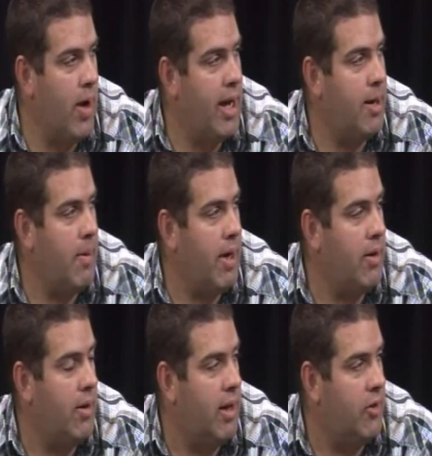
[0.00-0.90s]

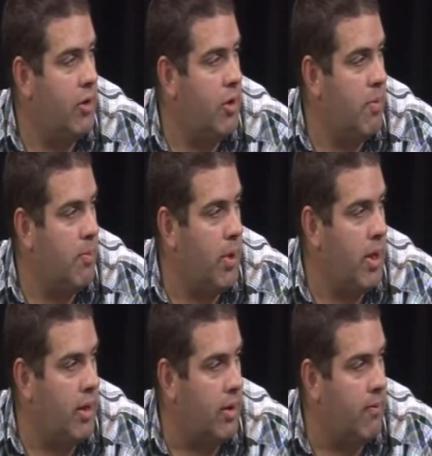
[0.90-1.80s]
animated as a human
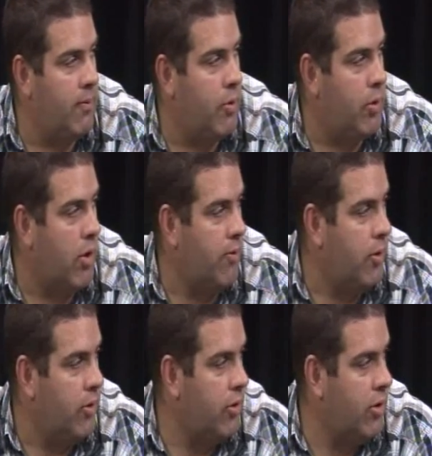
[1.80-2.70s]
being than Phil Goff
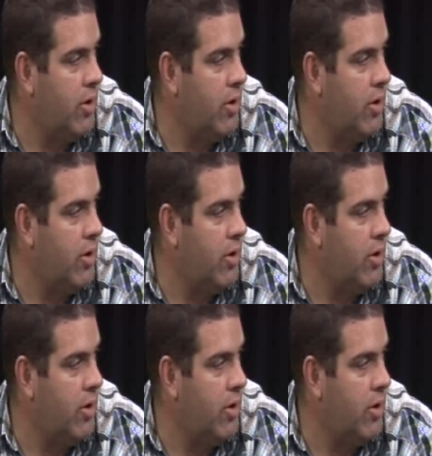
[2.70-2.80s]
is.